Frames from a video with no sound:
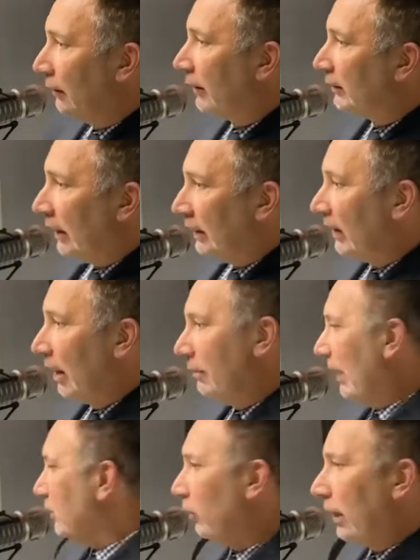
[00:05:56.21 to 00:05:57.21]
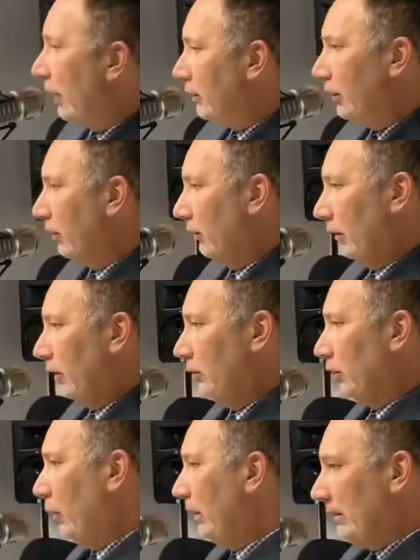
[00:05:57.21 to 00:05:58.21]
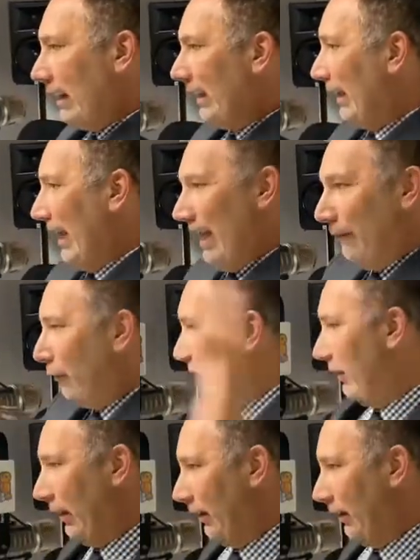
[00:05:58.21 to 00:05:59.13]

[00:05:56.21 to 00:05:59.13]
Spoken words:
fixed income, that's okay too. So we take everything